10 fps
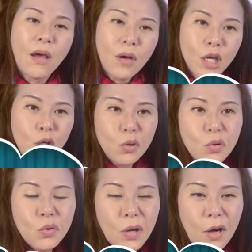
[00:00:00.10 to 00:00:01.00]
are
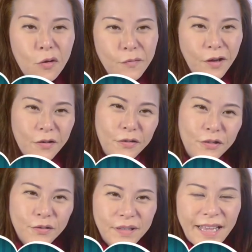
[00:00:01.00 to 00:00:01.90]
you? I hope you're good
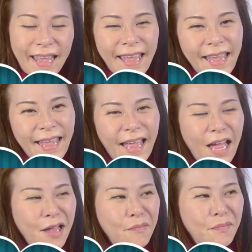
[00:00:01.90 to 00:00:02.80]
today.
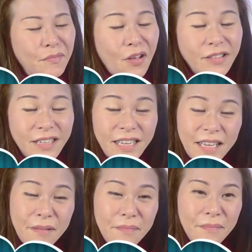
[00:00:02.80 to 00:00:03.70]
I'm Dr.
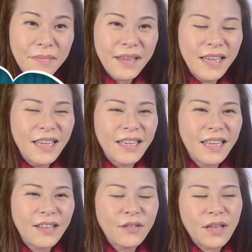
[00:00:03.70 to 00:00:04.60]
Kim.
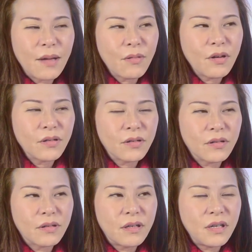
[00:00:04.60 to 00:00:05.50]
Okay, today I'm going to
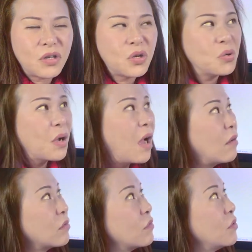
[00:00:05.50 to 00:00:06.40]
teach you how
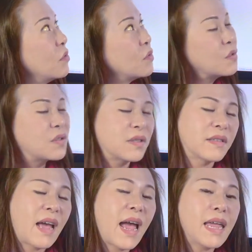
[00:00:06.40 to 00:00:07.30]
to use
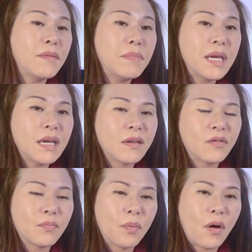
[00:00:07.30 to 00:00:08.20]
timing
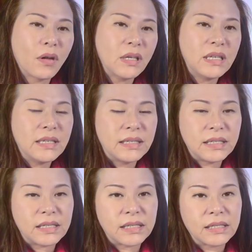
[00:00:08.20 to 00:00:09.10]
to plot
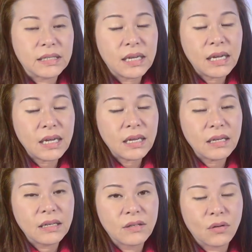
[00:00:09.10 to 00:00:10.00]
I-Ching. Okay,
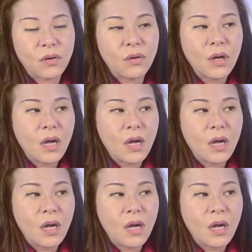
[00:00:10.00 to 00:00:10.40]
so